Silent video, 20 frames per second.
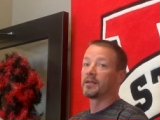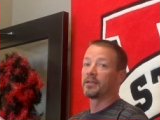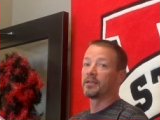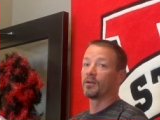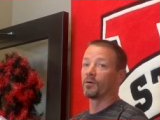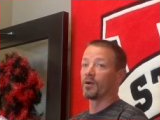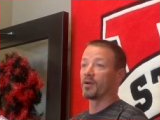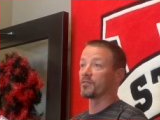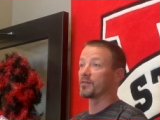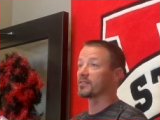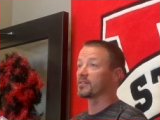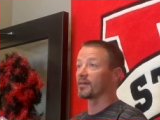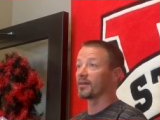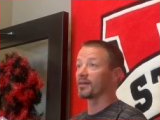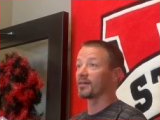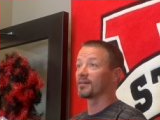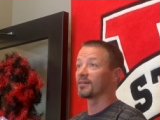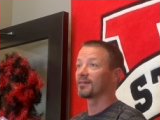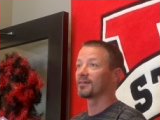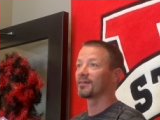You know,
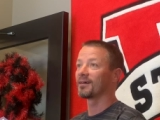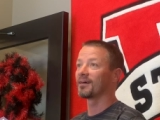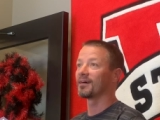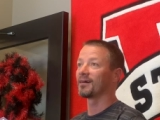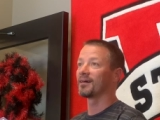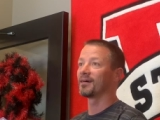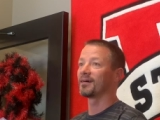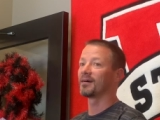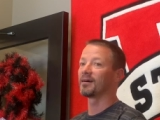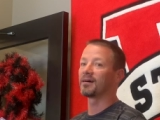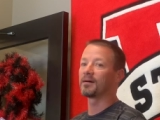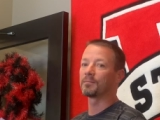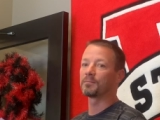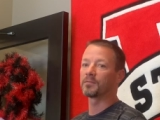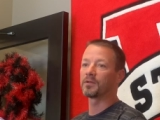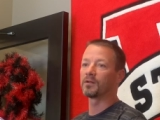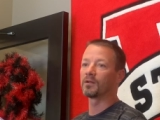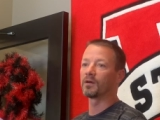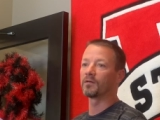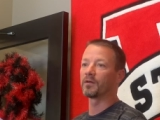everything.
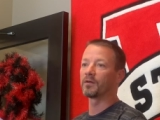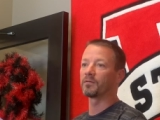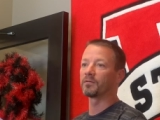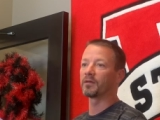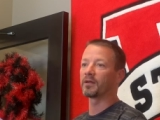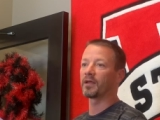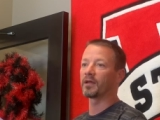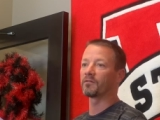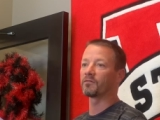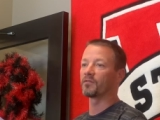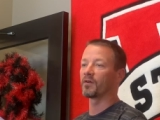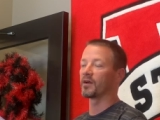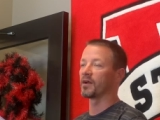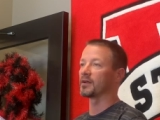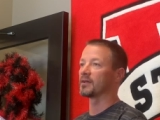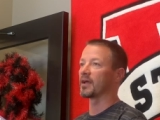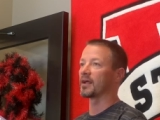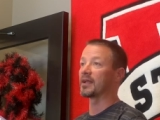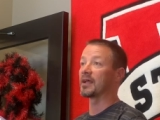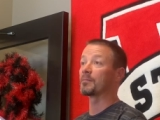You know, they got a very
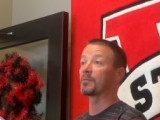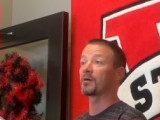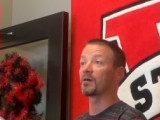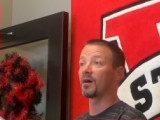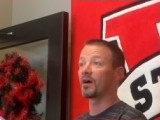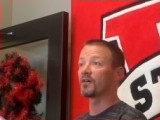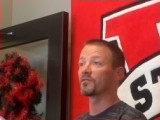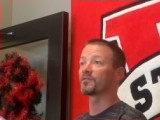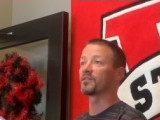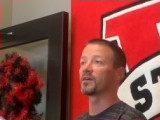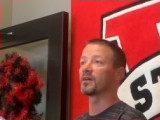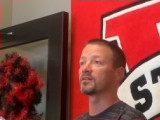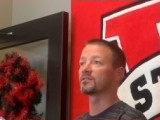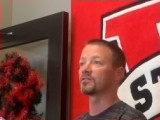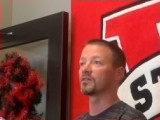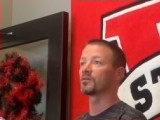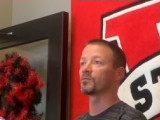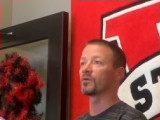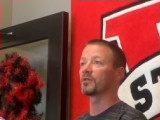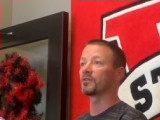dynamic offense.
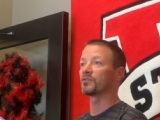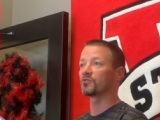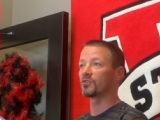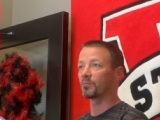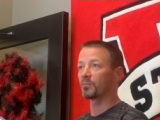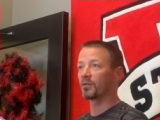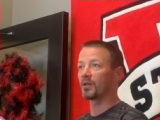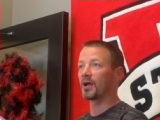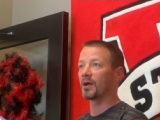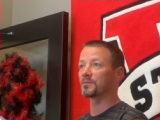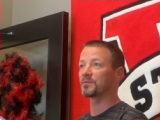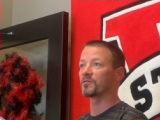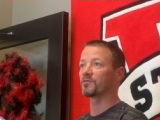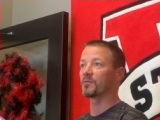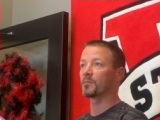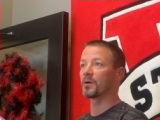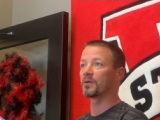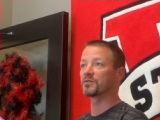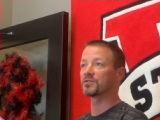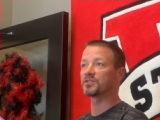You know, they run the triple option
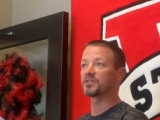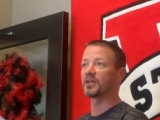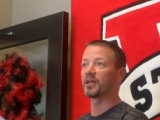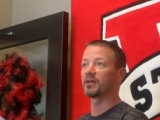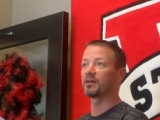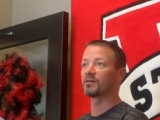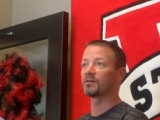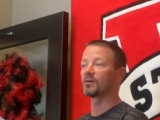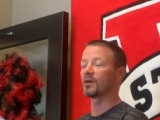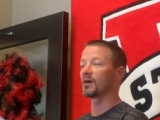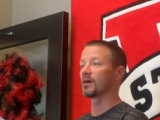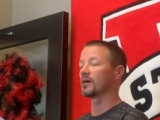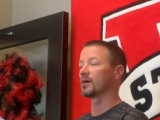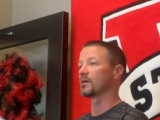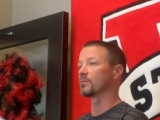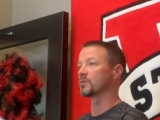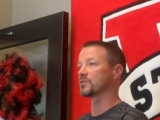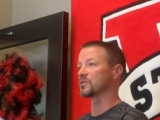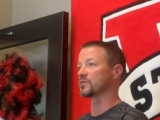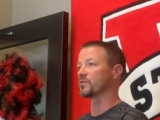from under center,
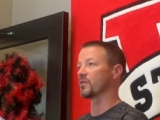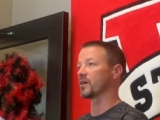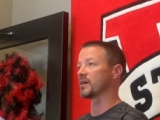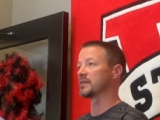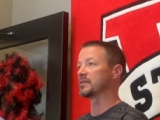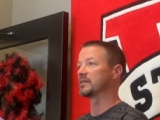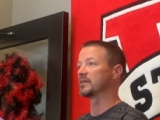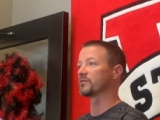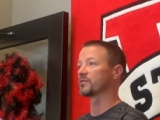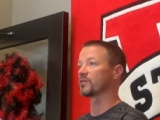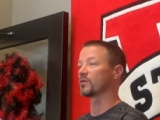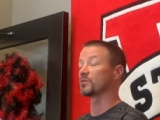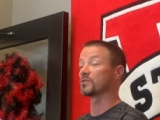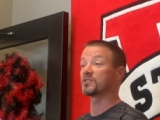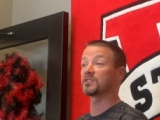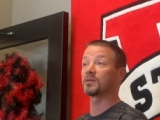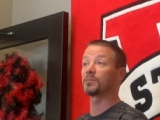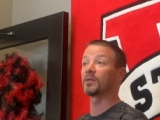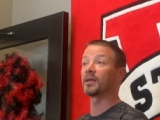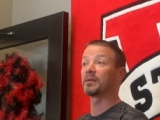which is very difficult to
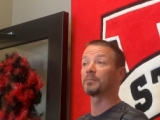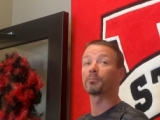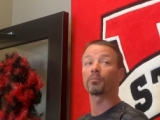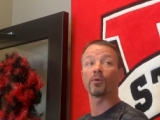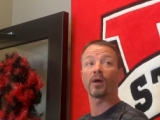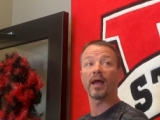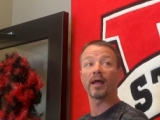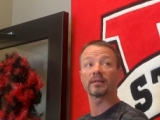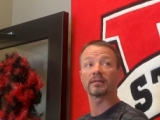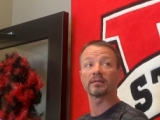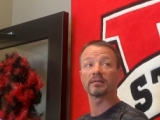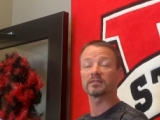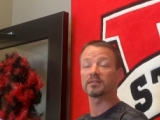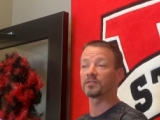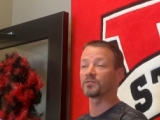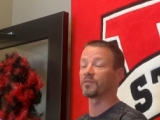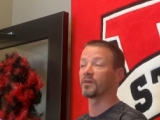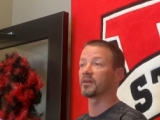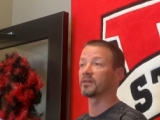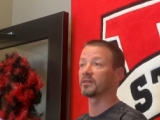simulate in practice.
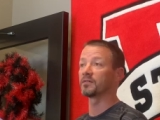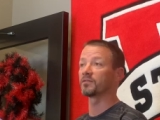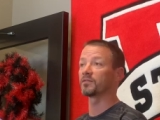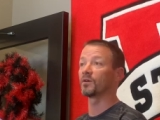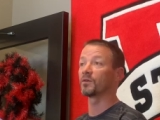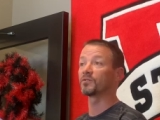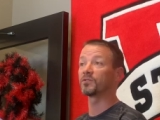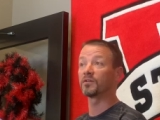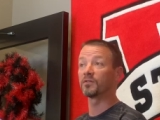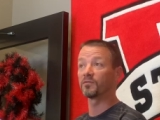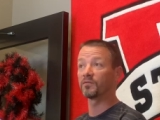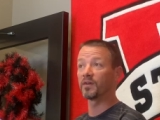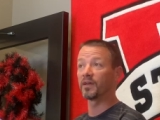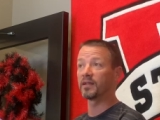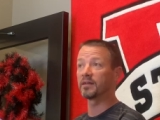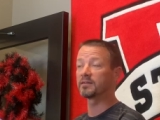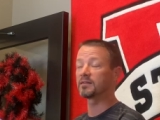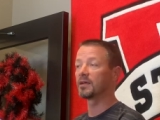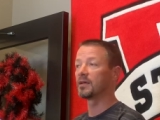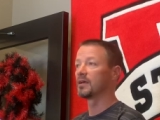It's very difficult to
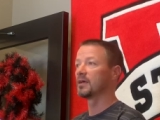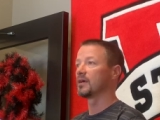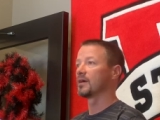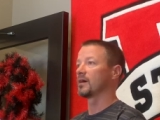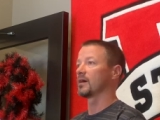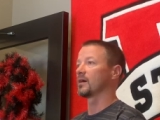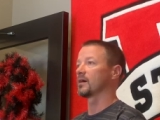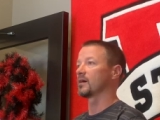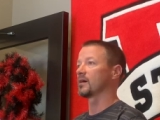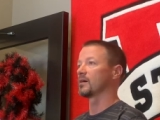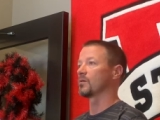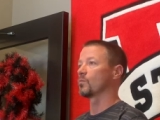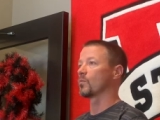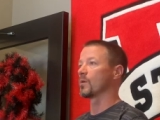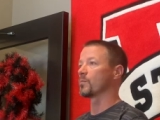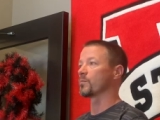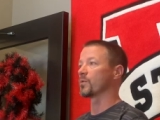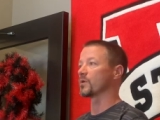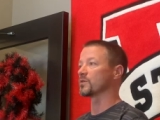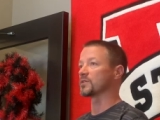defend.
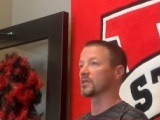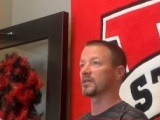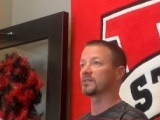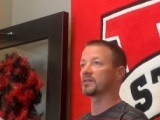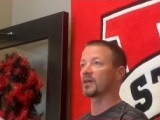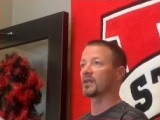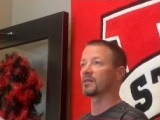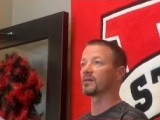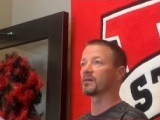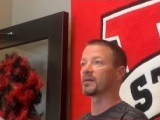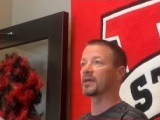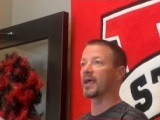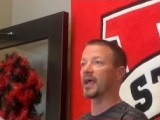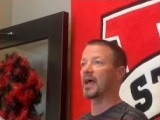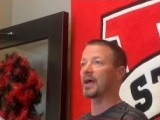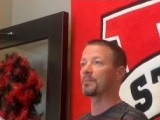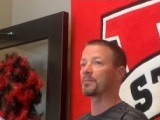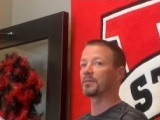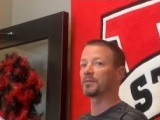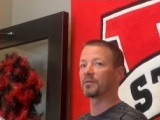One person gets out of their
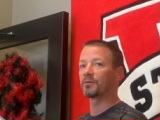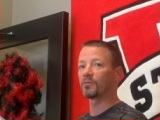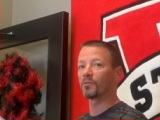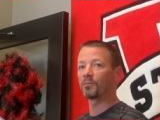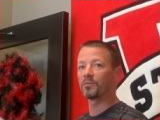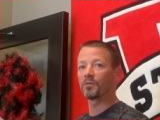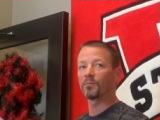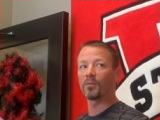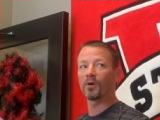gap, and the